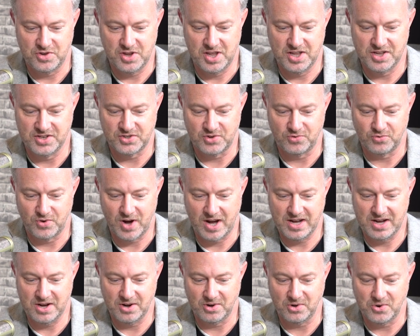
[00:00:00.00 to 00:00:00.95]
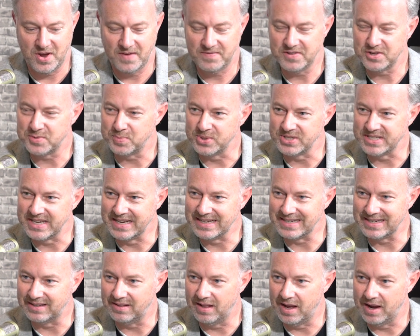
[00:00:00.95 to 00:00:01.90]
is right here. You have this
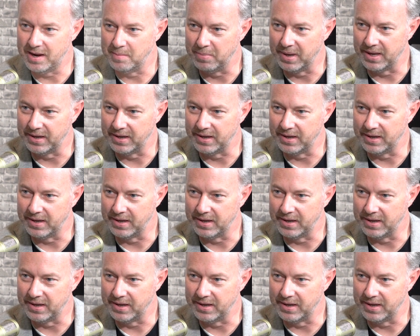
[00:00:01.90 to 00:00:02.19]
Present to Client